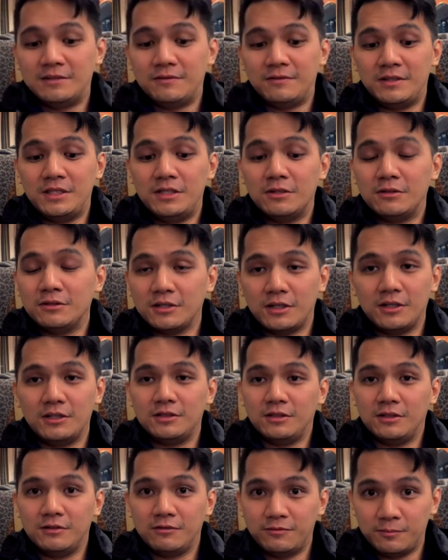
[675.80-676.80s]
videos are
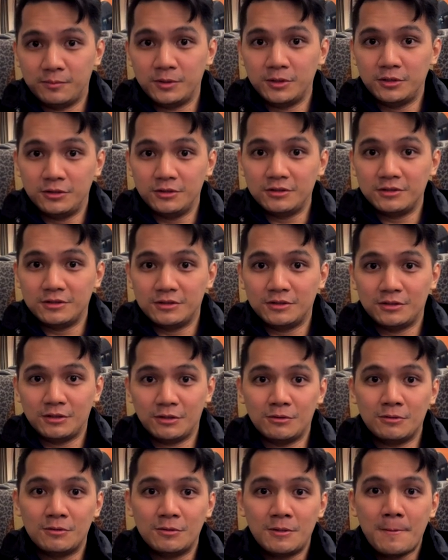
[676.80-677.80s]
self-produced,
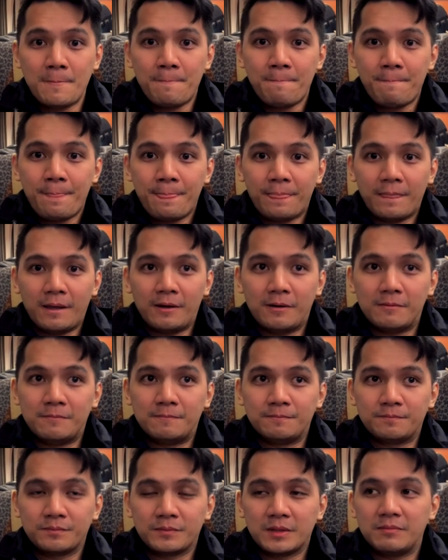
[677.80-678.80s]
so um,
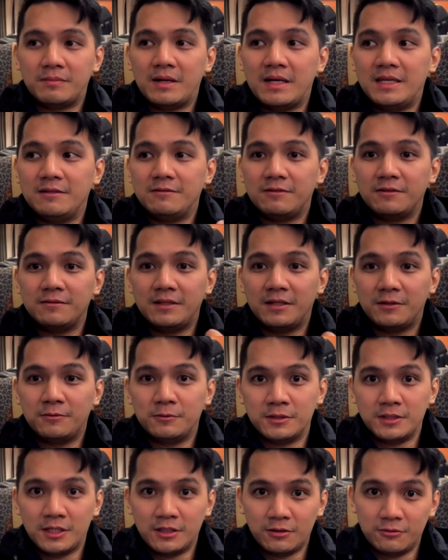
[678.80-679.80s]
buying from there will
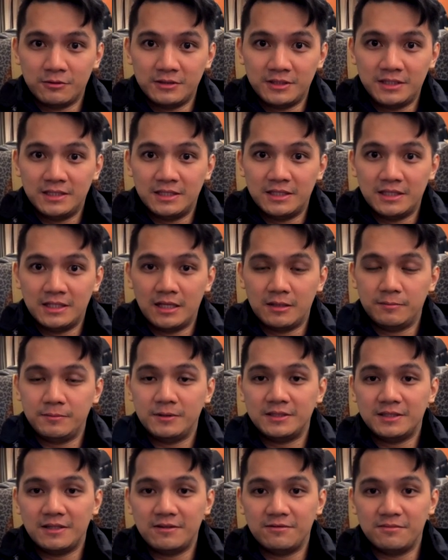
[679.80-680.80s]
not only help you
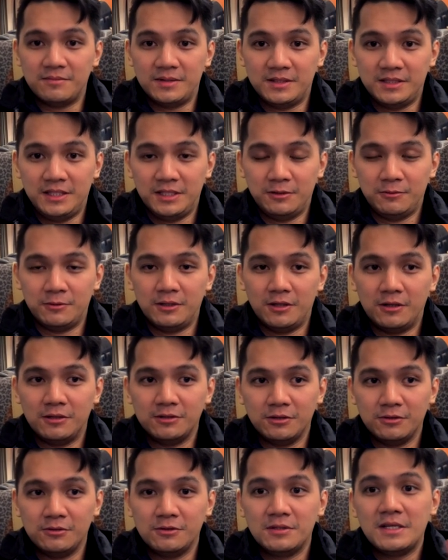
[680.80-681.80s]
save money, it will
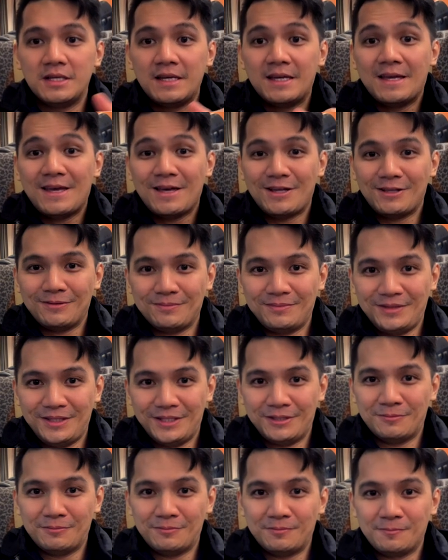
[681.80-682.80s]
also help me
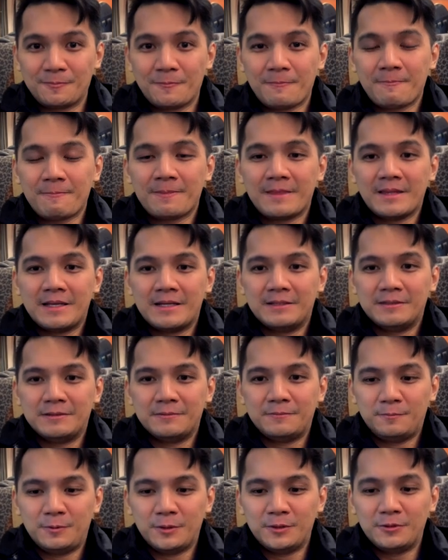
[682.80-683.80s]
in
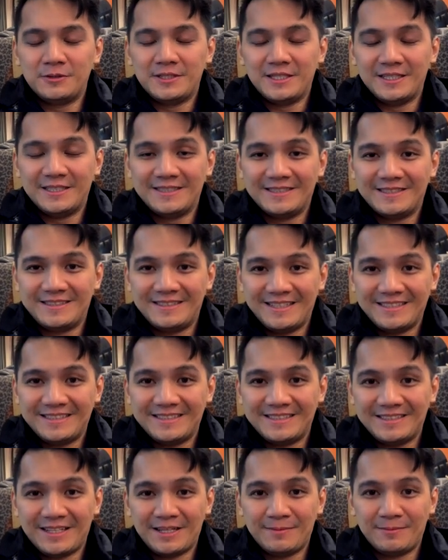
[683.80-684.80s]
producing this
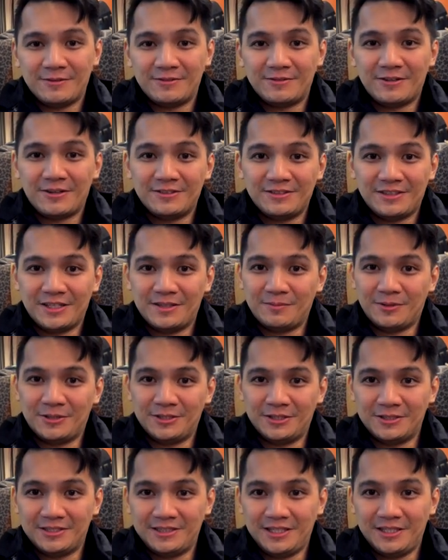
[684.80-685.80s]
type of content more
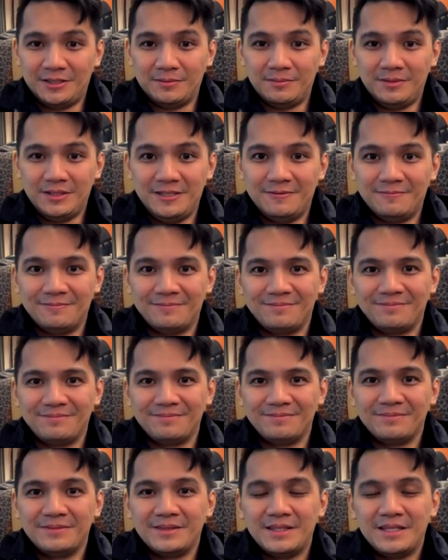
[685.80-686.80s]
sustainably.
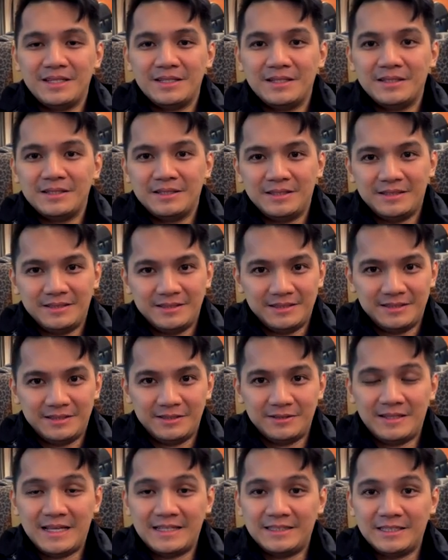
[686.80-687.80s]
So
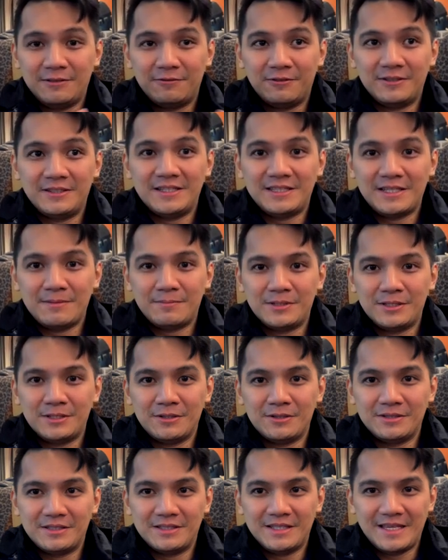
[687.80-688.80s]
that's it for this
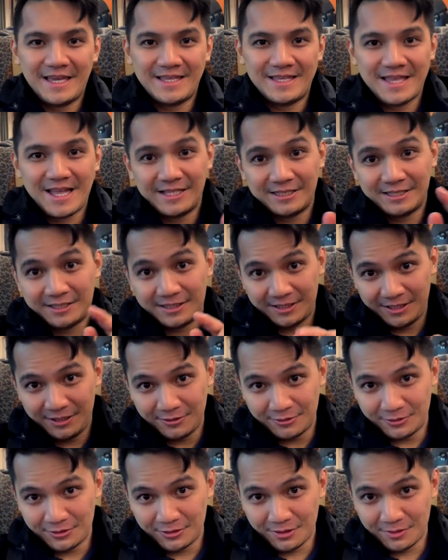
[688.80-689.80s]
episode, and I'll see you
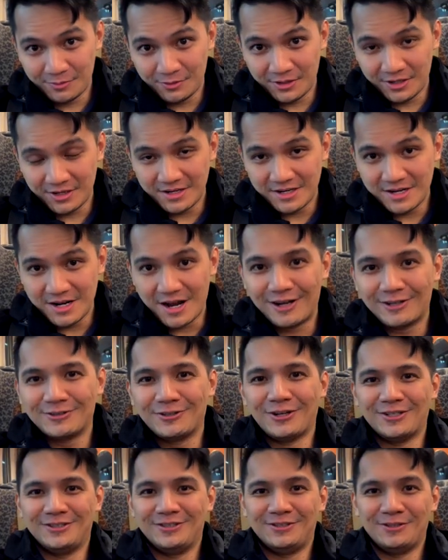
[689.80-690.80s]
somewhere
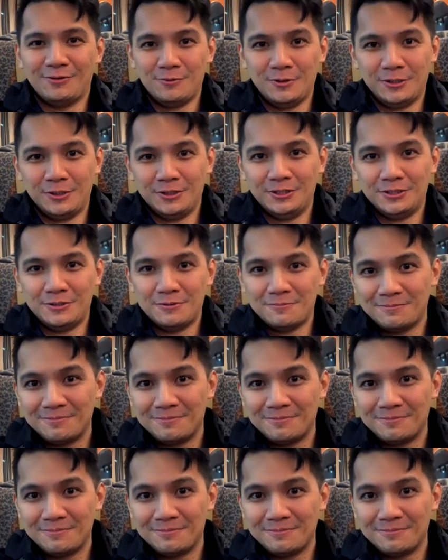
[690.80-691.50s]
around the world.